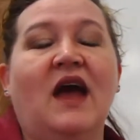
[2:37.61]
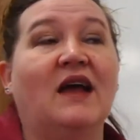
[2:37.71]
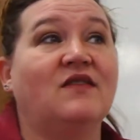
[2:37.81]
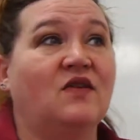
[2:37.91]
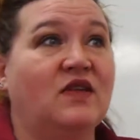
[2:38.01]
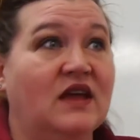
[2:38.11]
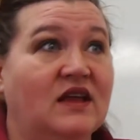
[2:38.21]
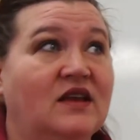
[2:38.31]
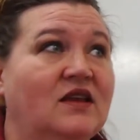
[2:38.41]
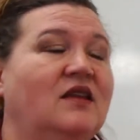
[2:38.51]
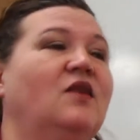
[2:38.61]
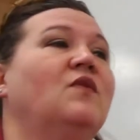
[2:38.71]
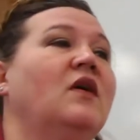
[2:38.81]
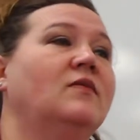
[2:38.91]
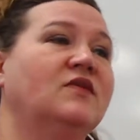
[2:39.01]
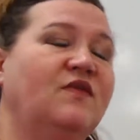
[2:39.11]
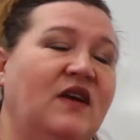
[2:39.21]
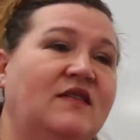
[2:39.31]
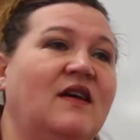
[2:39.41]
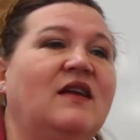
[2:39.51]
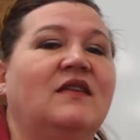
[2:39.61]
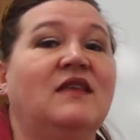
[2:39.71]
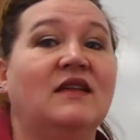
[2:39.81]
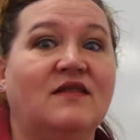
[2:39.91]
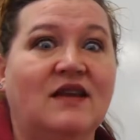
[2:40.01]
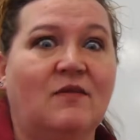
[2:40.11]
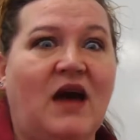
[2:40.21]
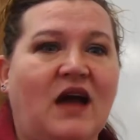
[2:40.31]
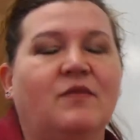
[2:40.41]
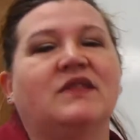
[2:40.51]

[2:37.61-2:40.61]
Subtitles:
And so then you were able to fix it and then send it back.